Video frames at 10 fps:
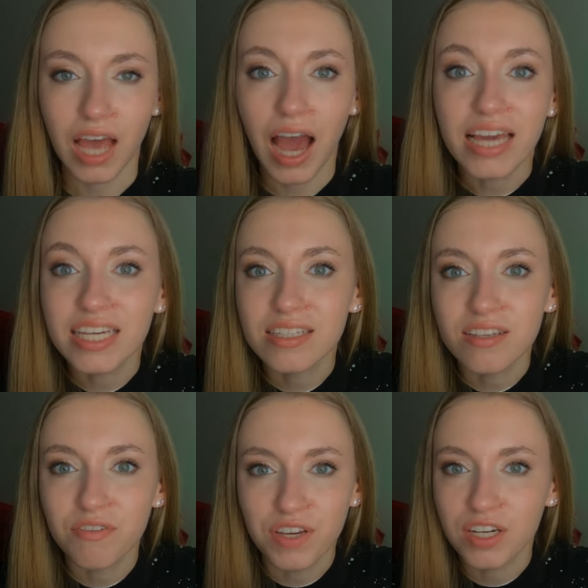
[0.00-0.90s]
I get to
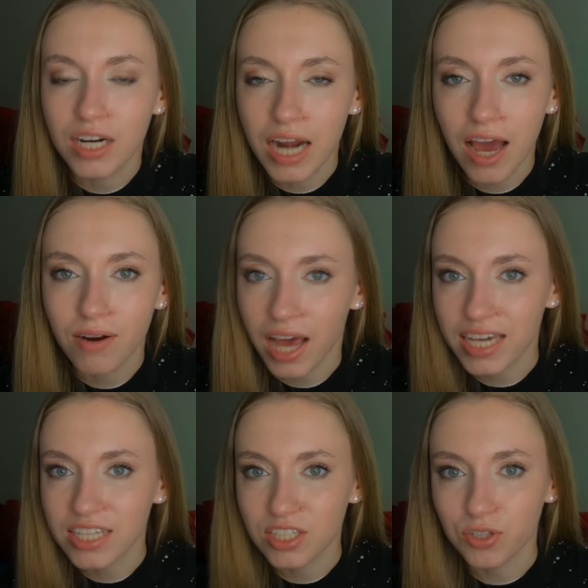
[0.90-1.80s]
figure it out. I
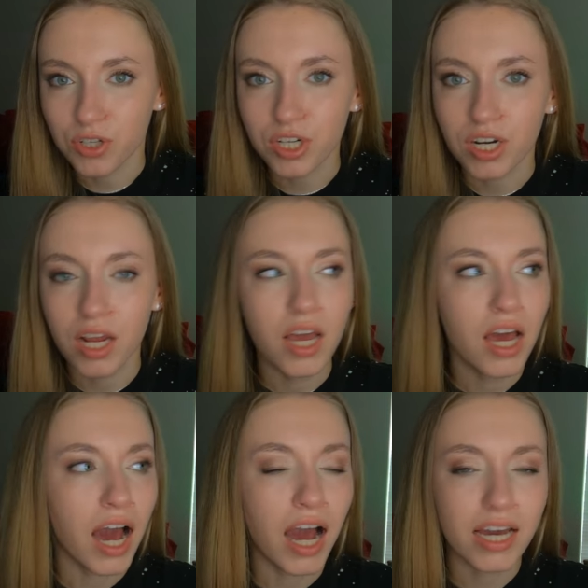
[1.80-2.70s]
get to learn.
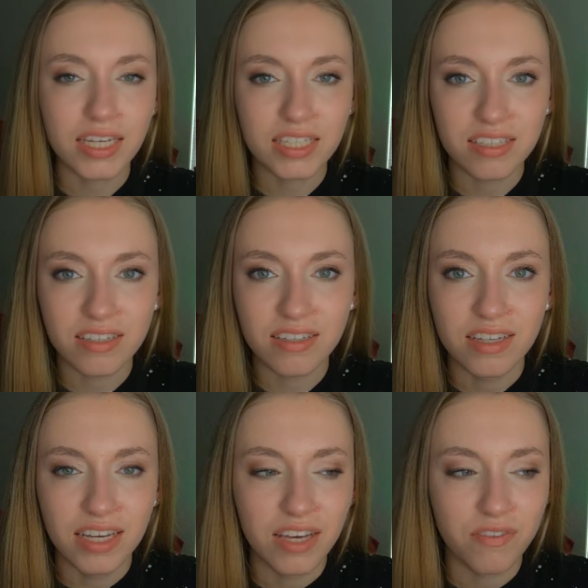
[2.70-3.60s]
I get to
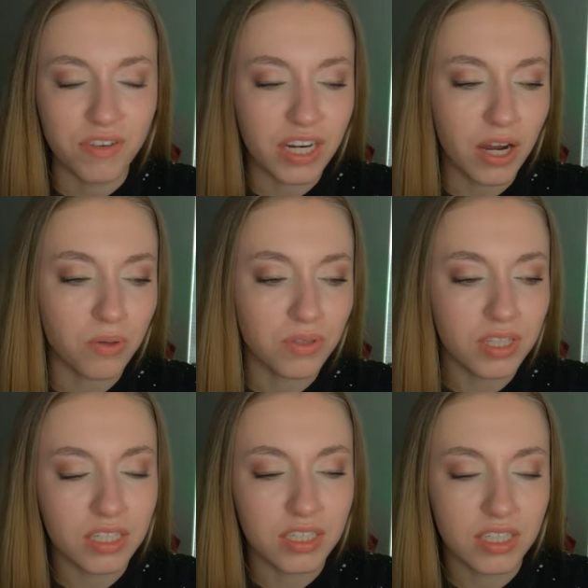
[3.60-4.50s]
figure out
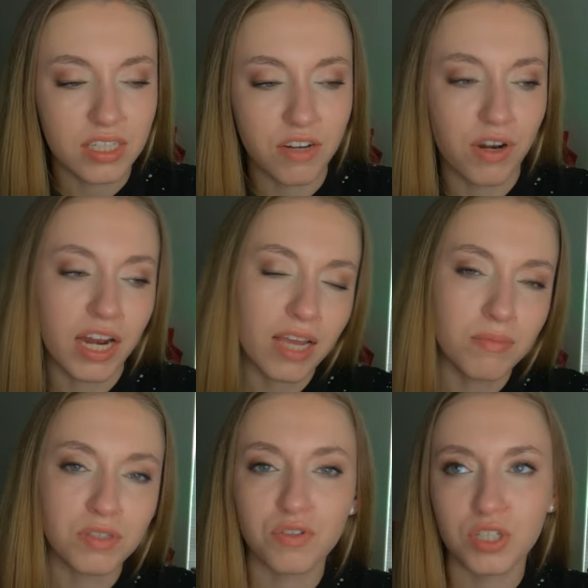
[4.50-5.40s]
the different
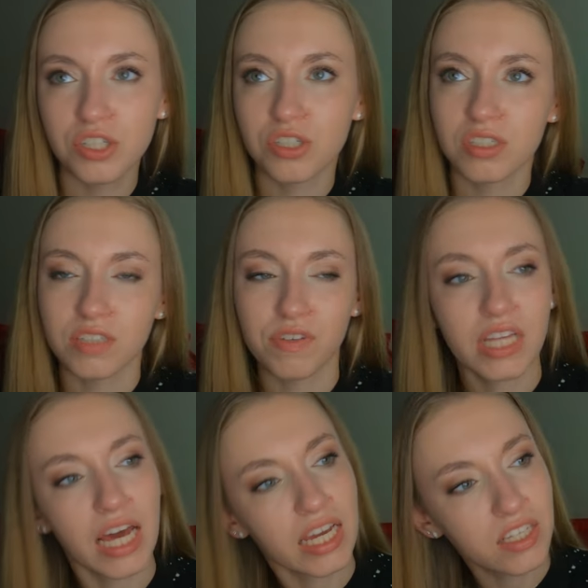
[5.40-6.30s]
names of creatures and stuff like
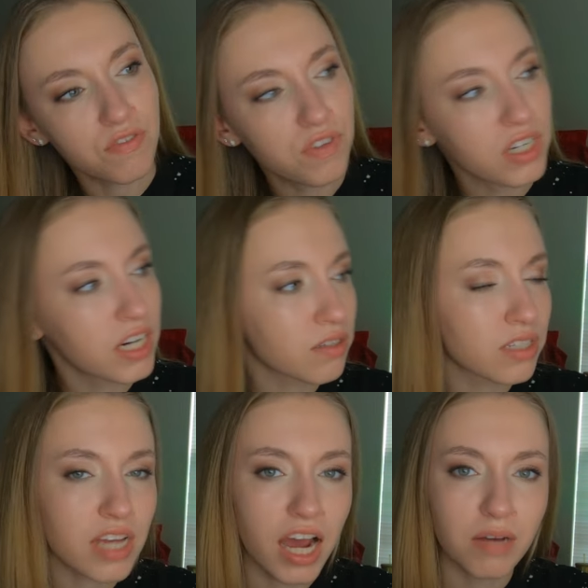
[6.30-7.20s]
that. I get to figure out the
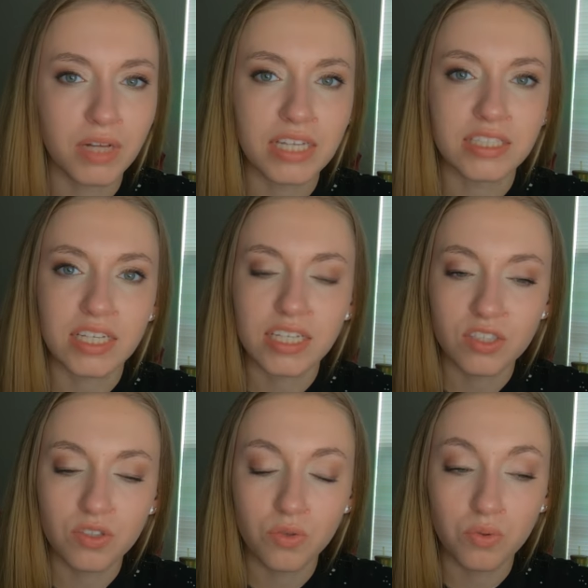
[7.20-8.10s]
timelines. I get
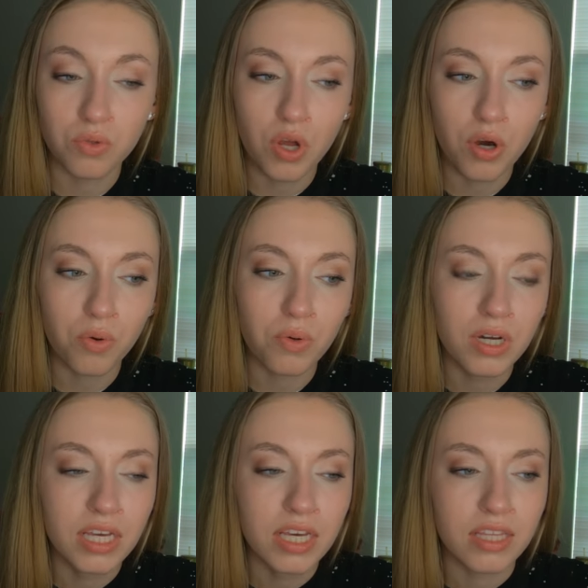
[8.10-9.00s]
to know
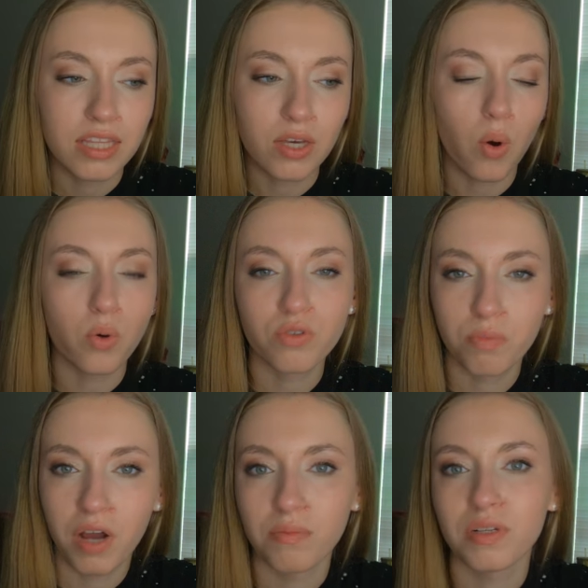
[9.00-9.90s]
the old
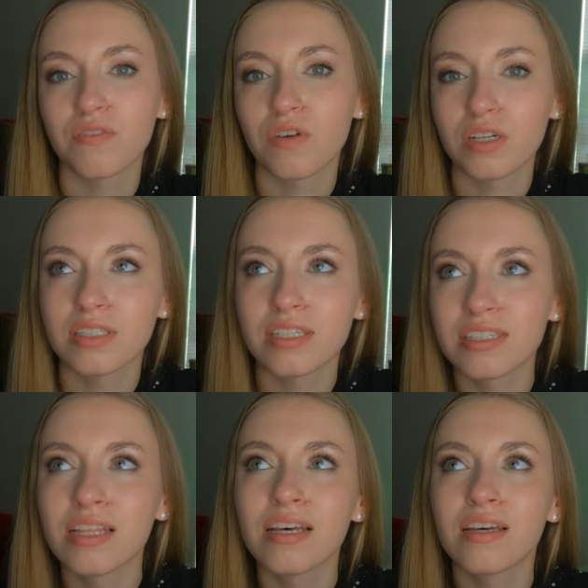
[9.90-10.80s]
republic versus
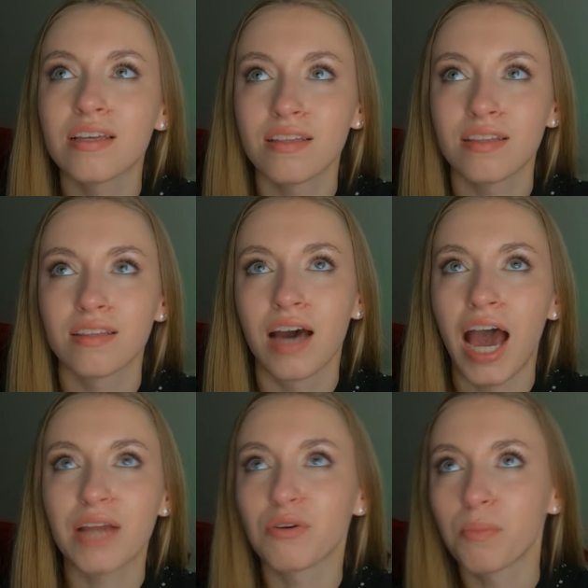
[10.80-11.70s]
the the
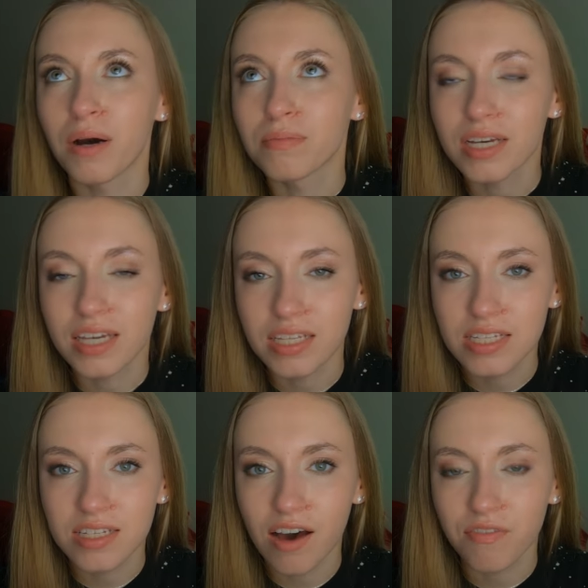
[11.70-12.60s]
high republic and
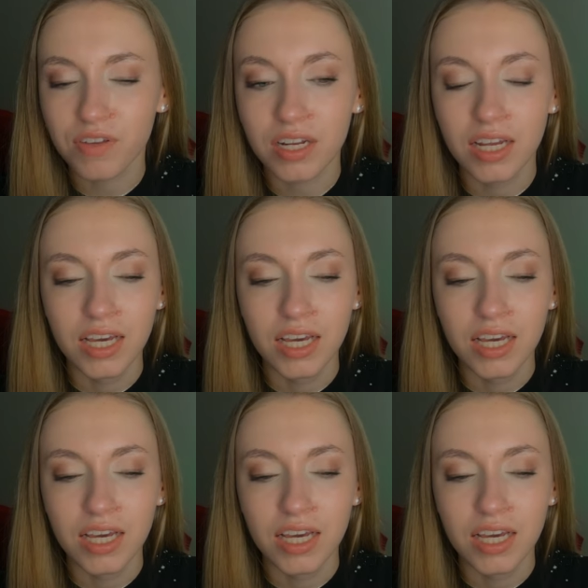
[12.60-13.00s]
stuff and